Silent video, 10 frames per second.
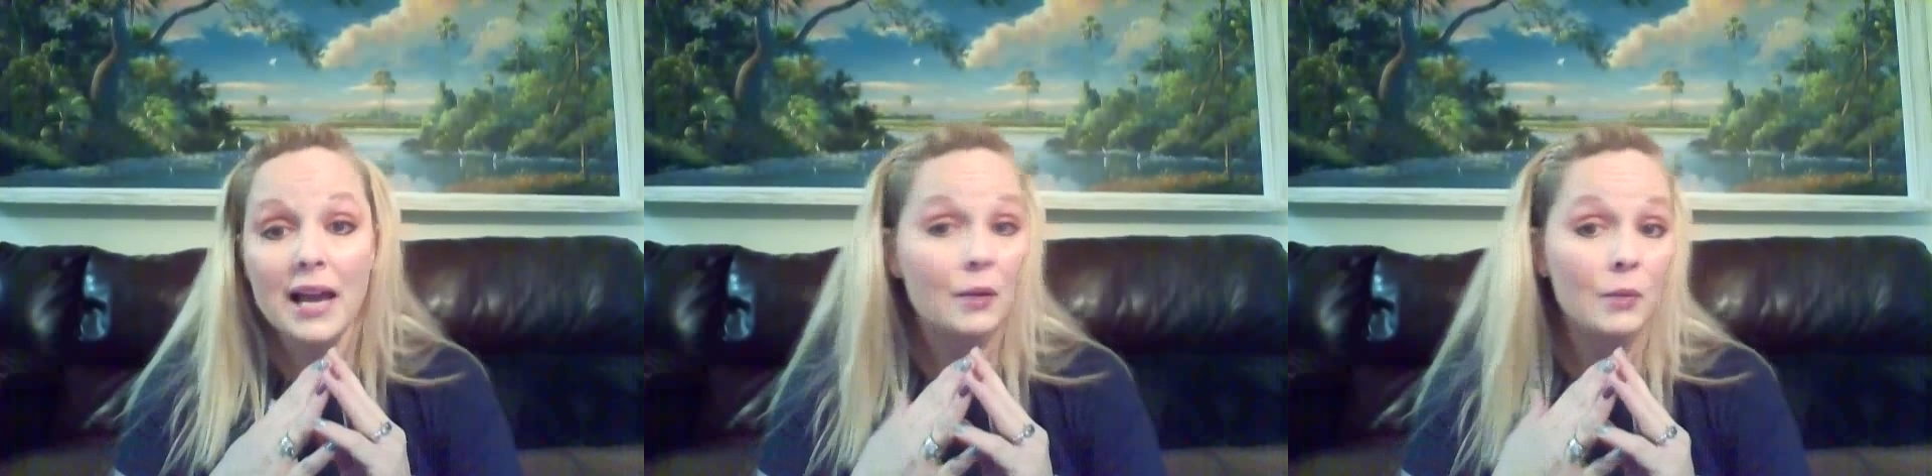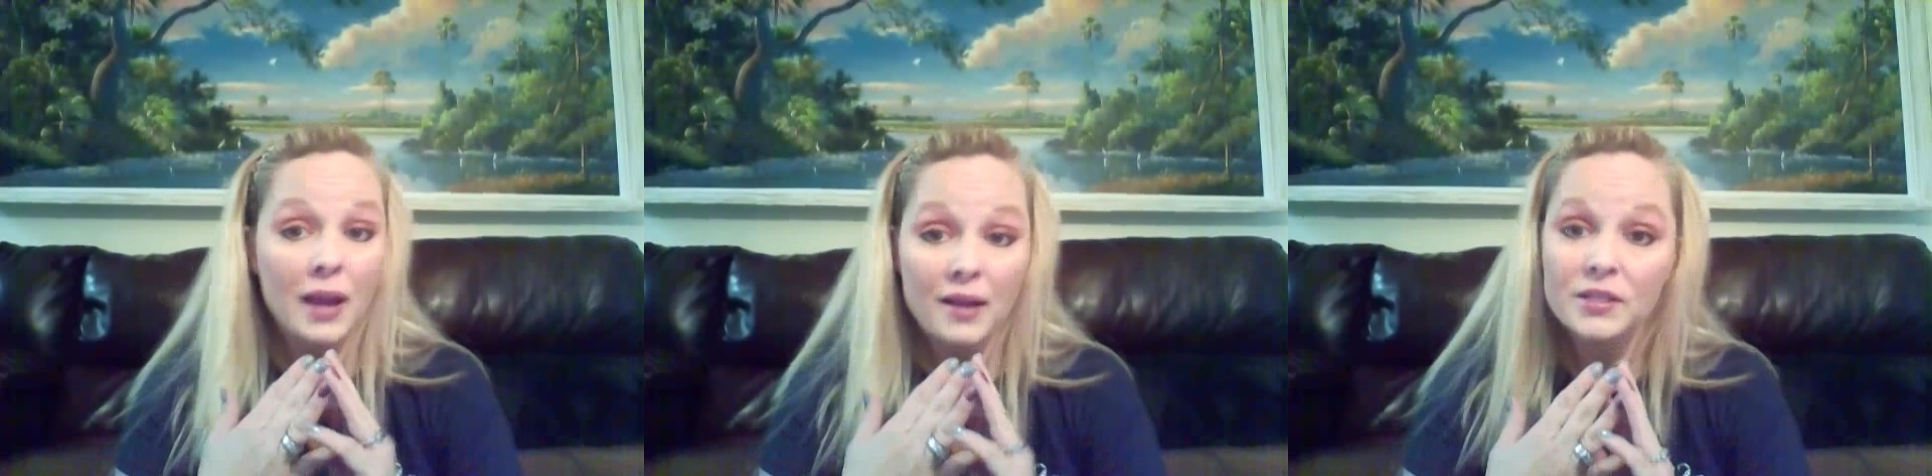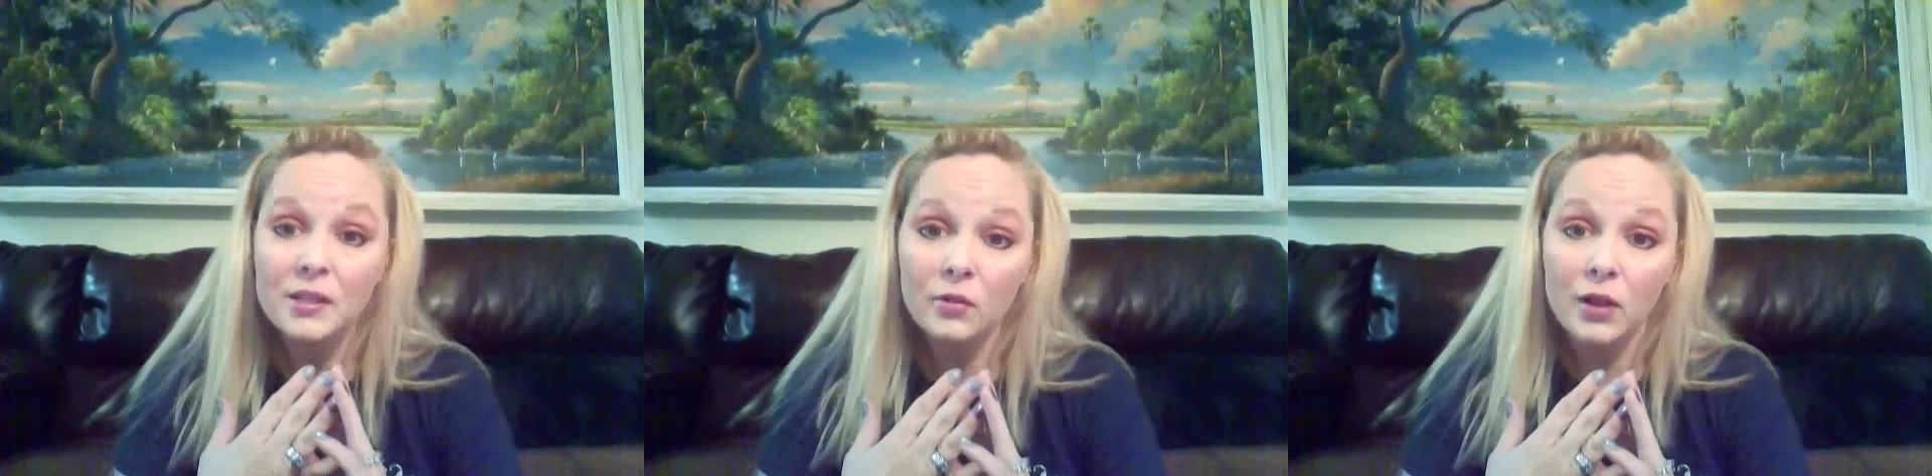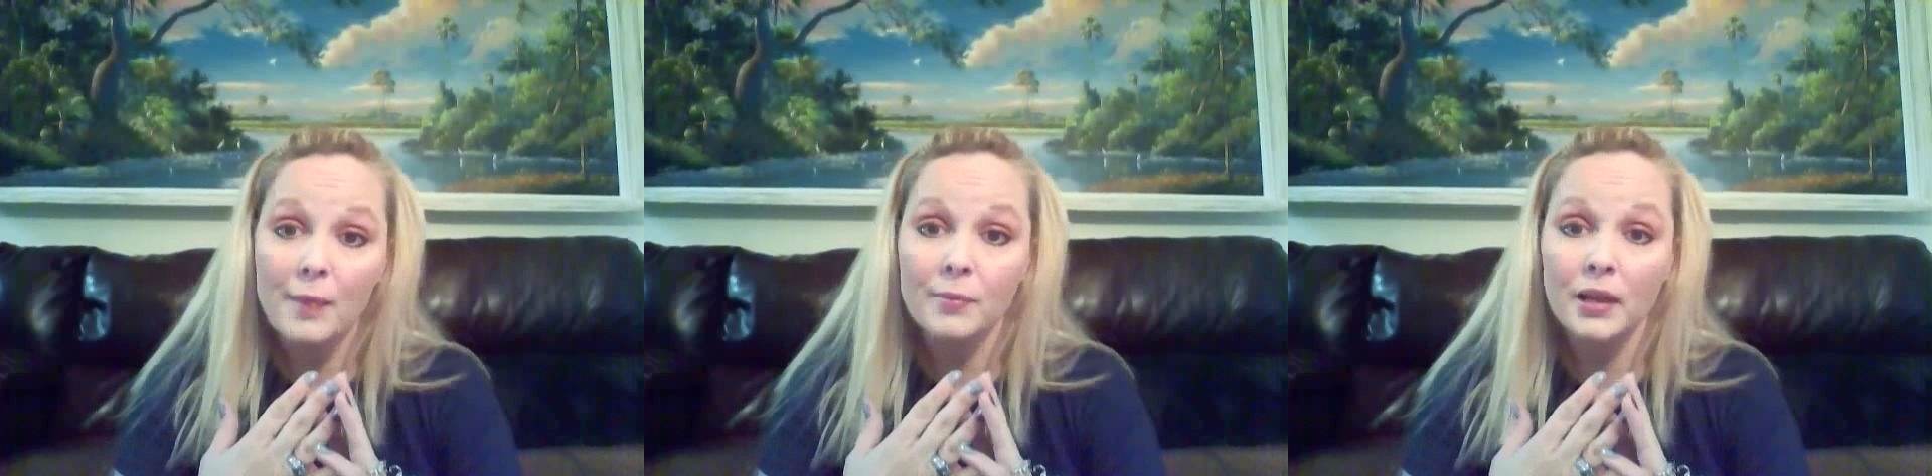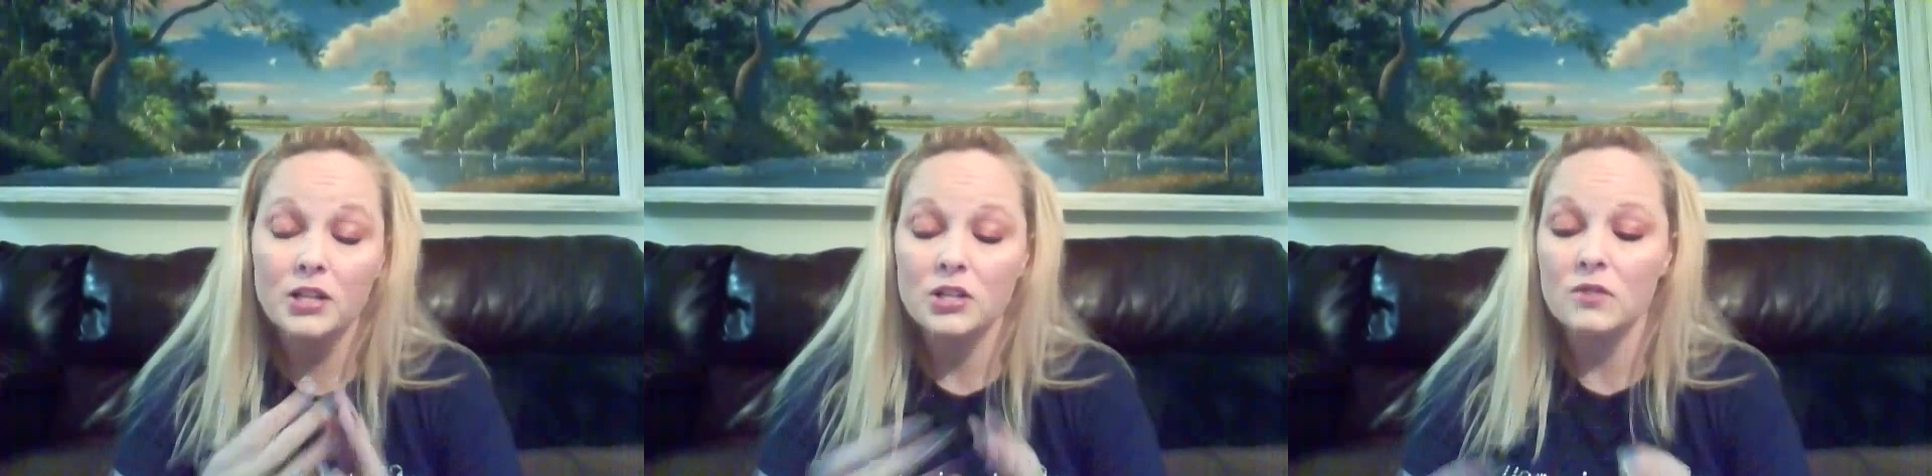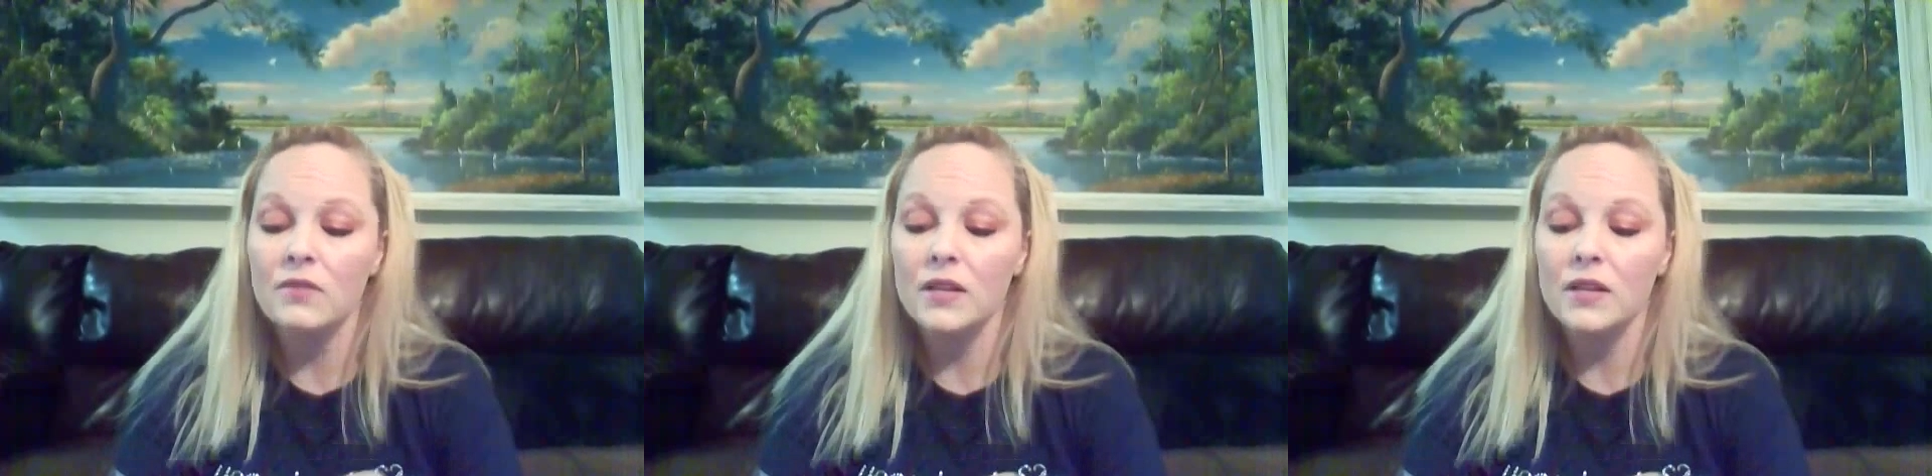and we have several application